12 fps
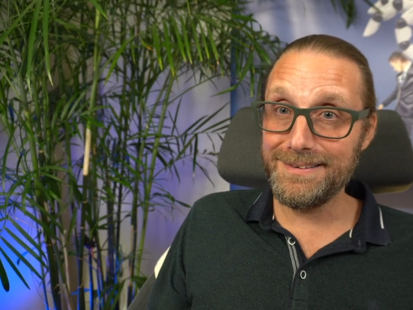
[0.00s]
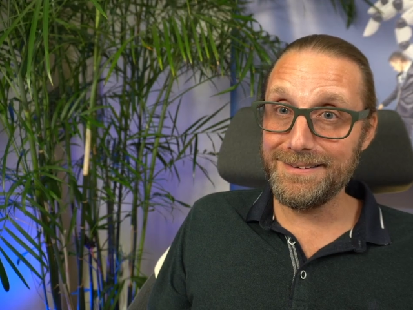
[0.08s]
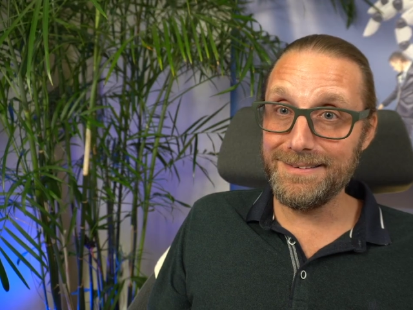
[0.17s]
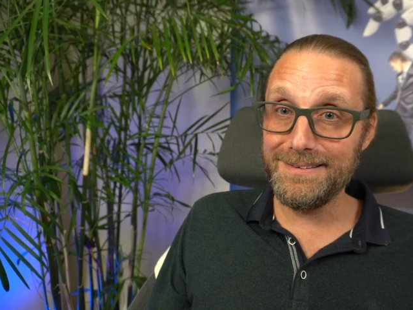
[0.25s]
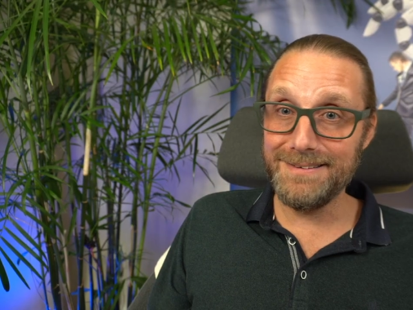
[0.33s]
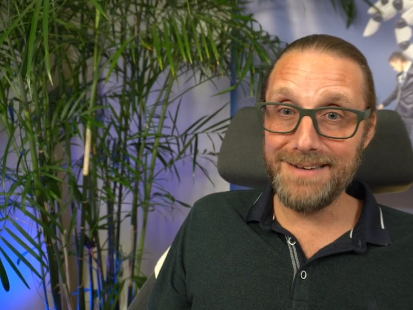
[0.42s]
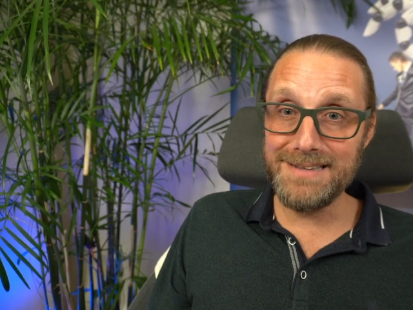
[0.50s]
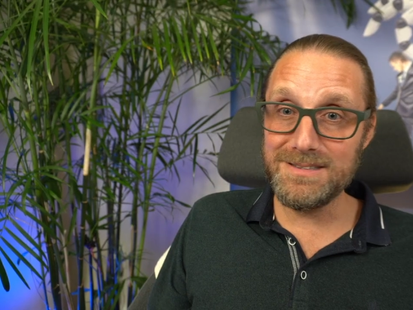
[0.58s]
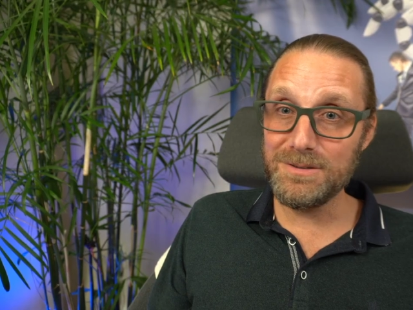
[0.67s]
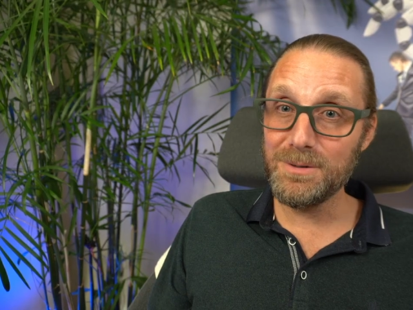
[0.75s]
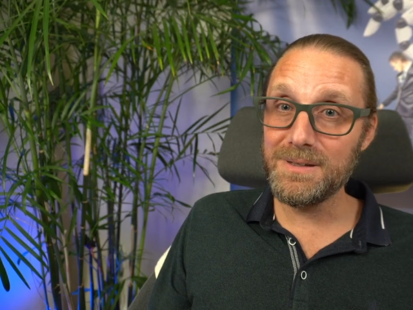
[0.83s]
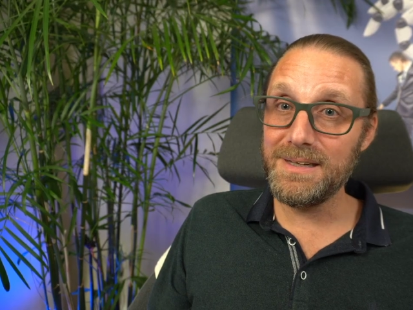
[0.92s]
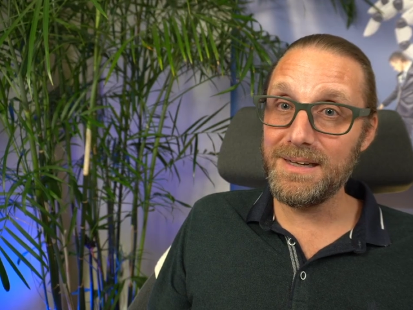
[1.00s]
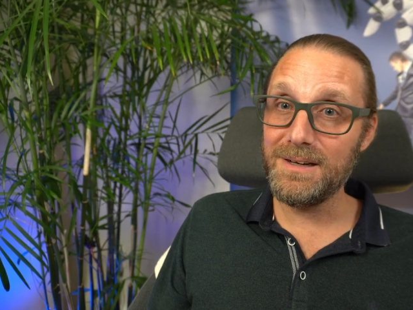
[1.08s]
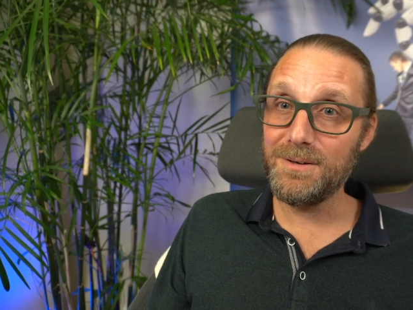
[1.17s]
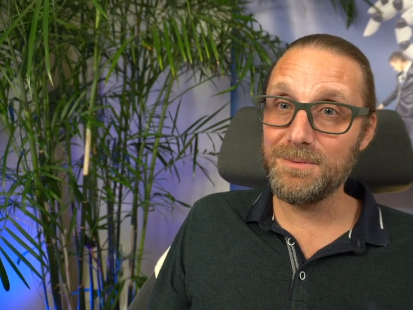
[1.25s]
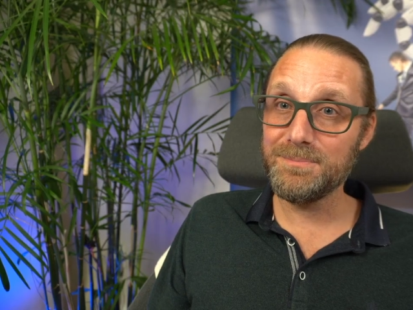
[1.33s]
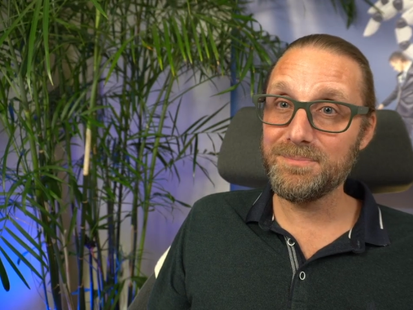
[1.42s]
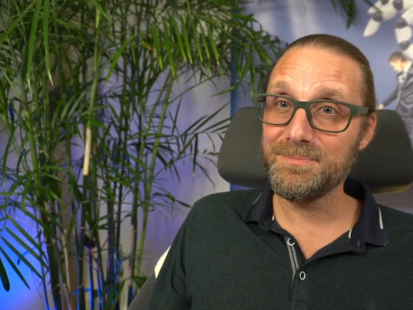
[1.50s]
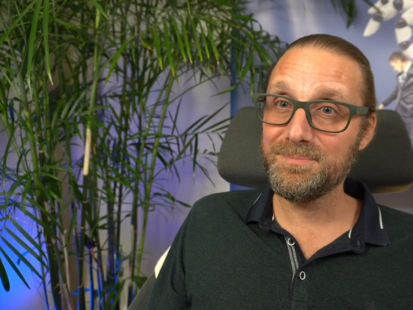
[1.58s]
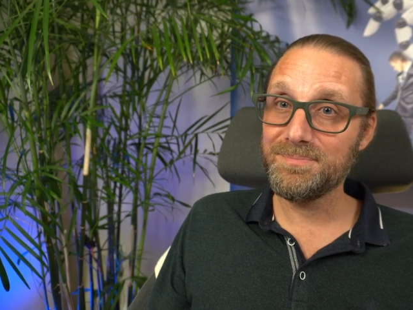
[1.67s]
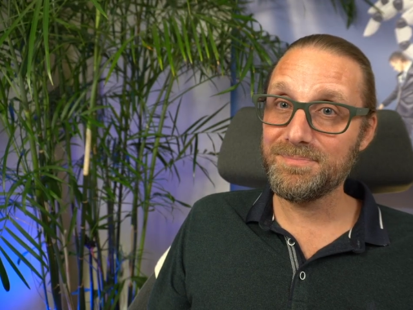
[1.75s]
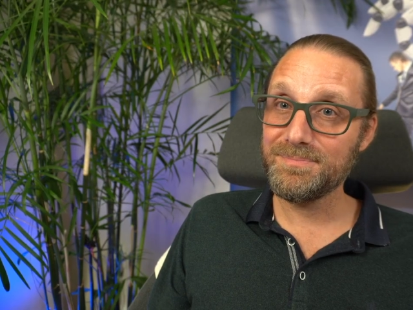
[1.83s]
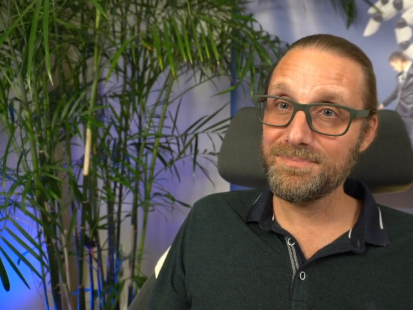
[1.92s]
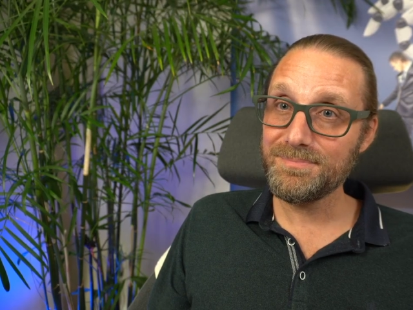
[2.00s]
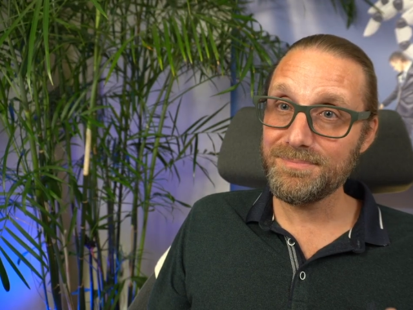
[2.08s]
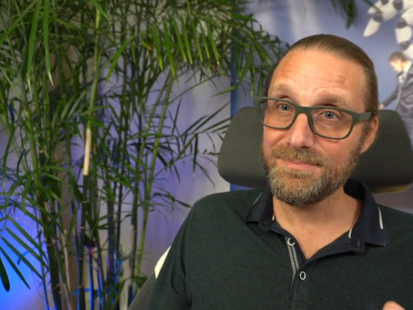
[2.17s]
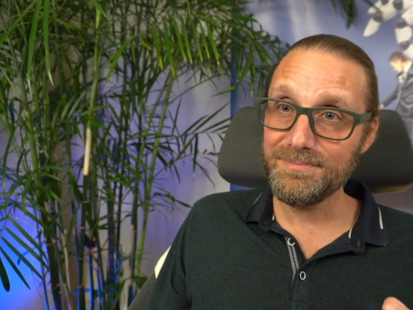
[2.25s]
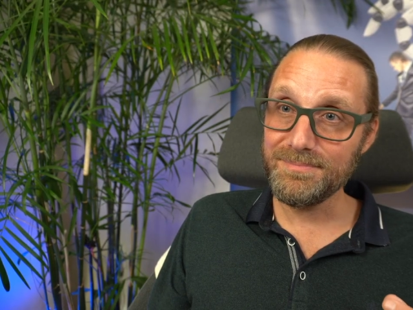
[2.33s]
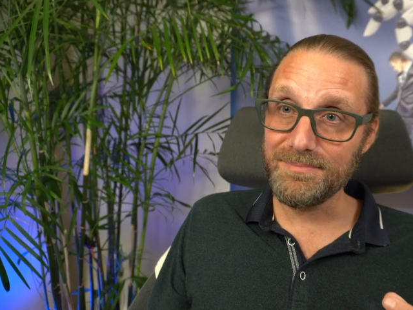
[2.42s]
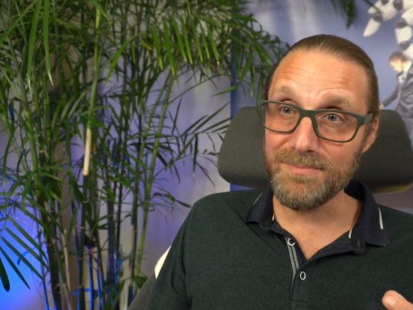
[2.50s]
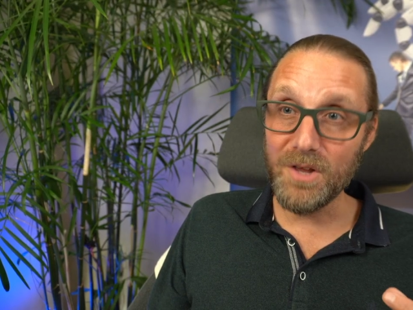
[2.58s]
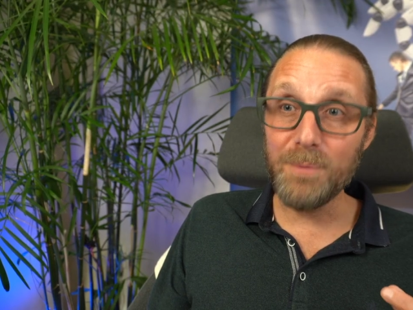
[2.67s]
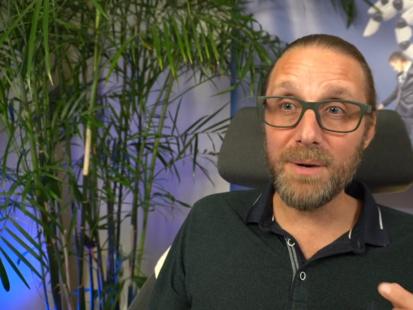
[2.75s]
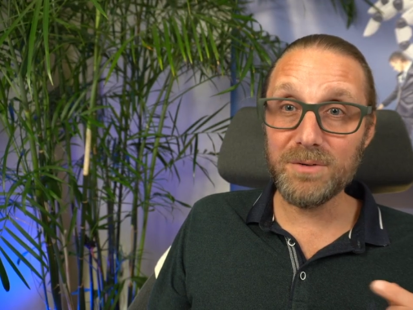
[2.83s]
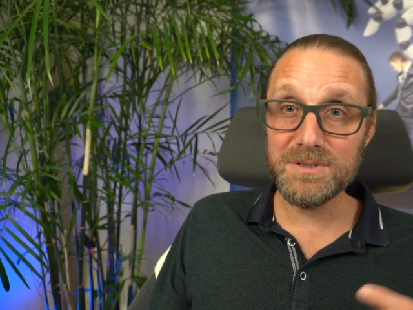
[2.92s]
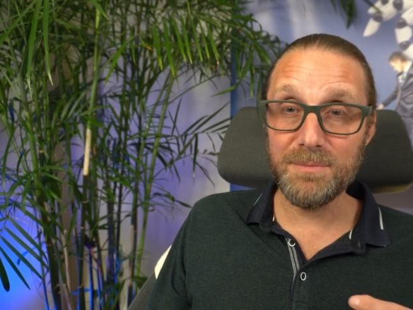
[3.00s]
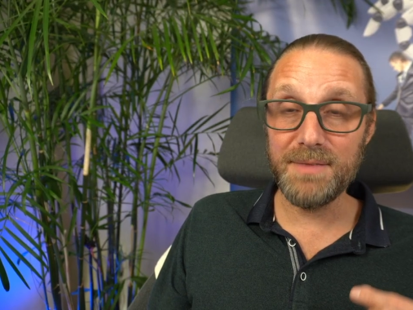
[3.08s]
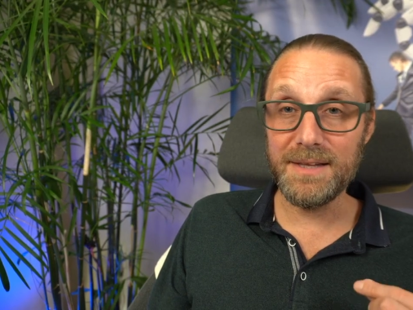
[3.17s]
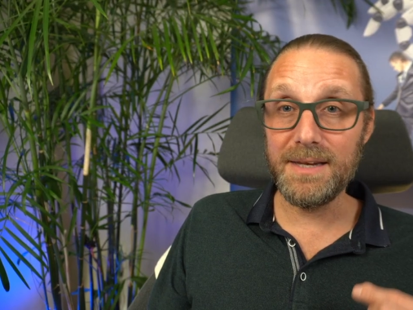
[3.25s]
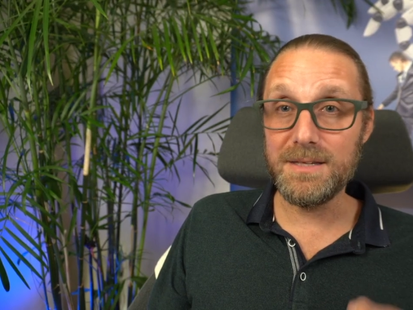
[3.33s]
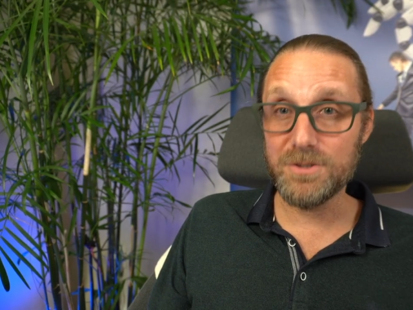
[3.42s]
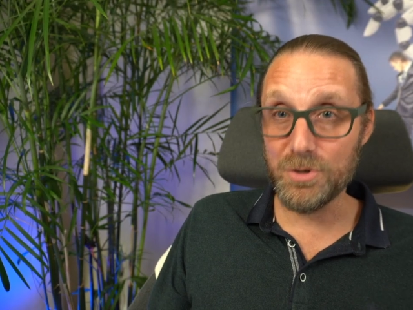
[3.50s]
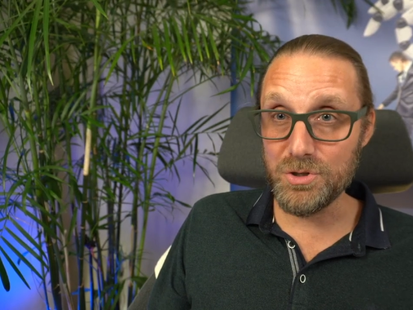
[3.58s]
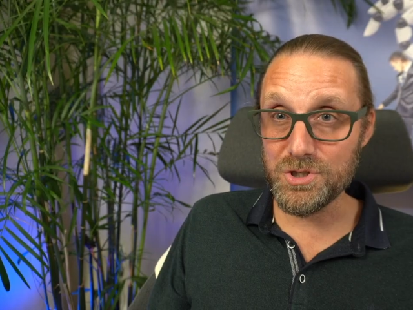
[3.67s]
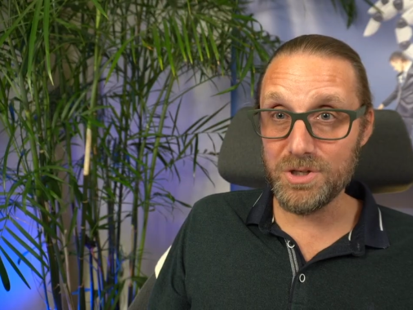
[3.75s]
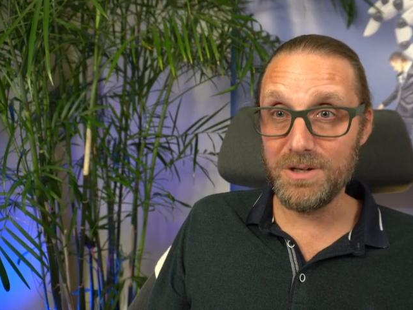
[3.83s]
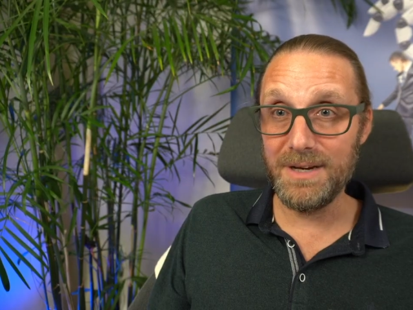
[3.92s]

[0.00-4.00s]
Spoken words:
Let's talk now about something that is crucial.